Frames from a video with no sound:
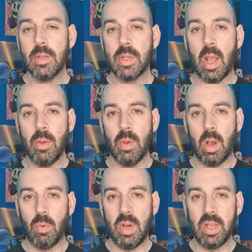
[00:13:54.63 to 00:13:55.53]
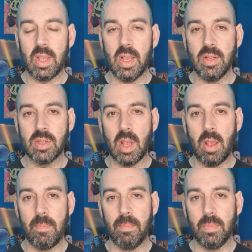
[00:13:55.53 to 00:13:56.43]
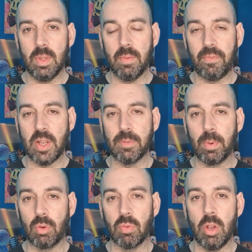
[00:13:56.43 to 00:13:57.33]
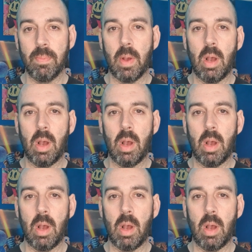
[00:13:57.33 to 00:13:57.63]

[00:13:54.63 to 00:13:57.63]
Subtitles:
So I'll link his the Facebook group.